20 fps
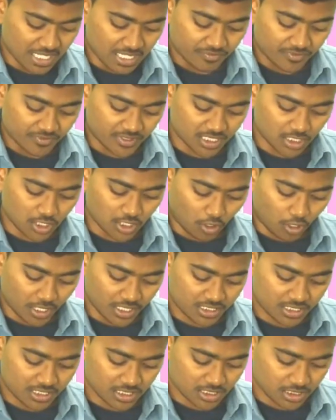then the
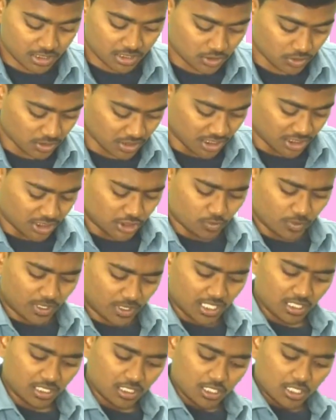auditor should issue
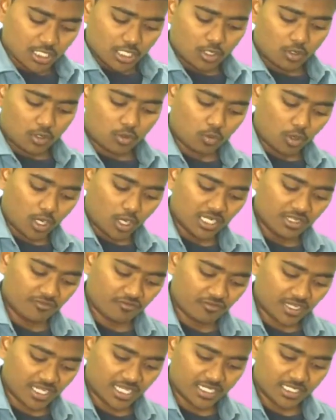a
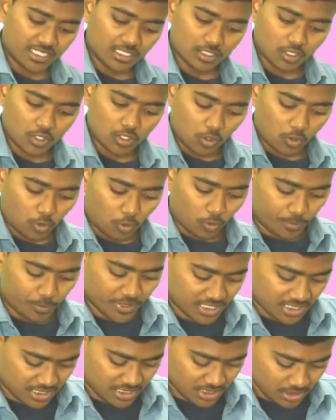qualified
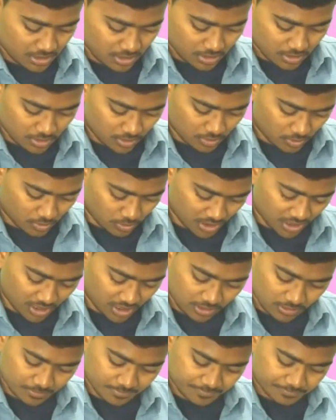opinion, okay,